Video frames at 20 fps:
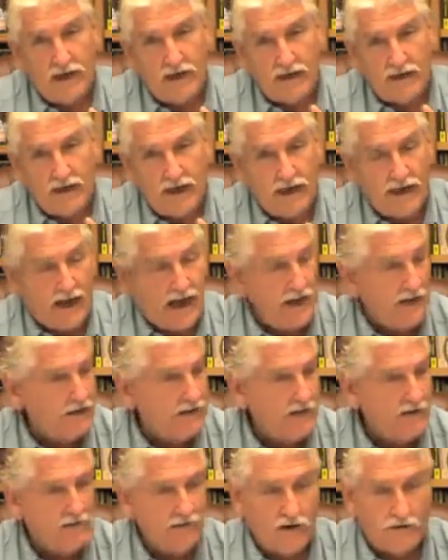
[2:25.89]
and I
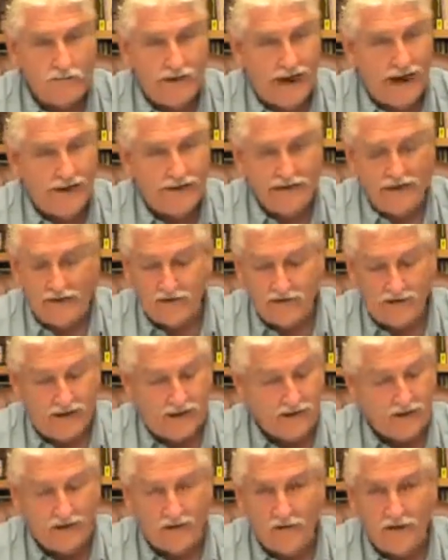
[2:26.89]
don't care if they're bioidentical,
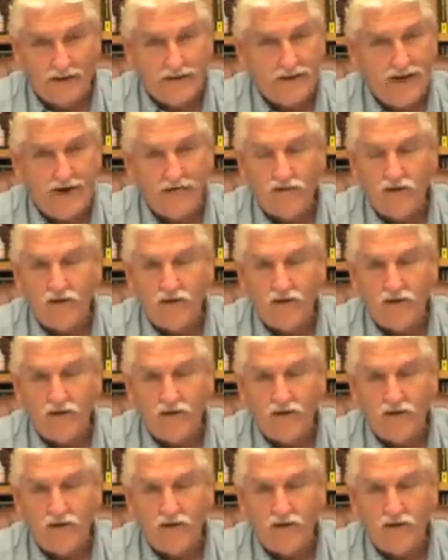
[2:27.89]
I don't care what they are.